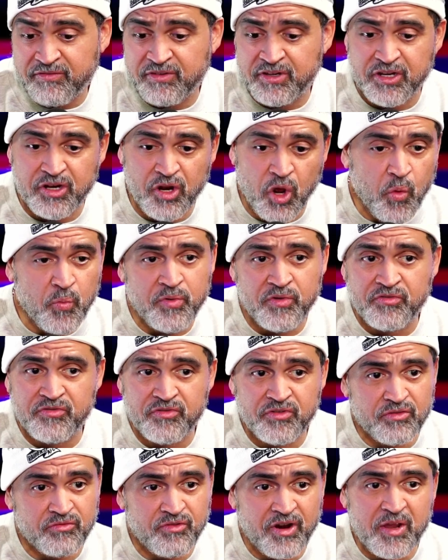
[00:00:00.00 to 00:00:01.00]
it open
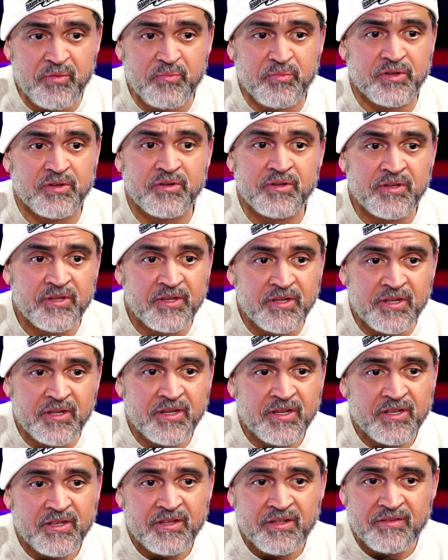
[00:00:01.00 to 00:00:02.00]
for the raping.
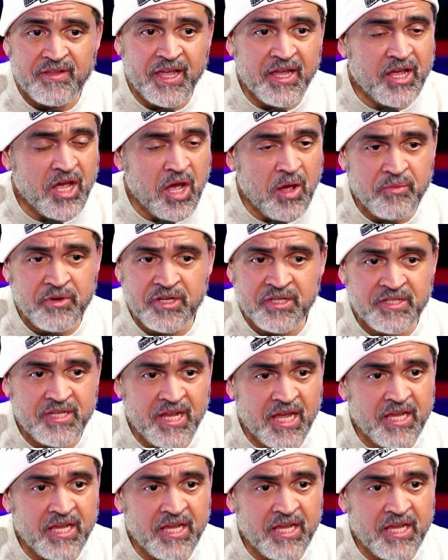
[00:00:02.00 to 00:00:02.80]
They coming and taking.